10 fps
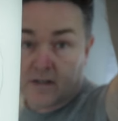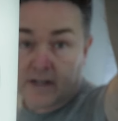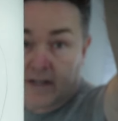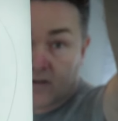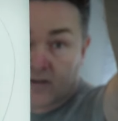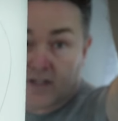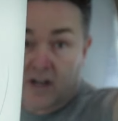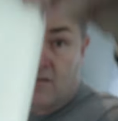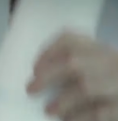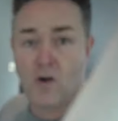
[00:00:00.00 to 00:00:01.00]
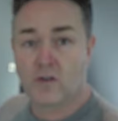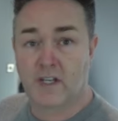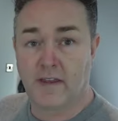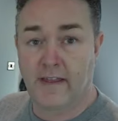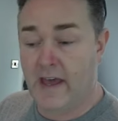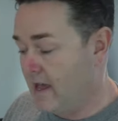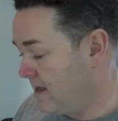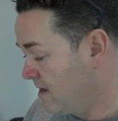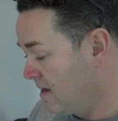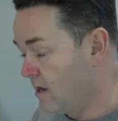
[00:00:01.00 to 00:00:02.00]
Can you just see it? I've marked it
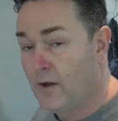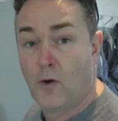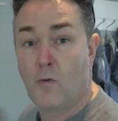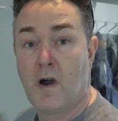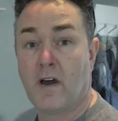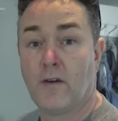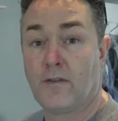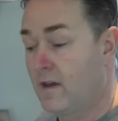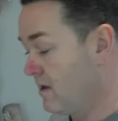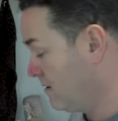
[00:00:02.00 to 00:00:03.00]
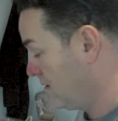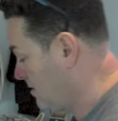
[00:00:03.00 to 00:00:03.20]
there, and all my other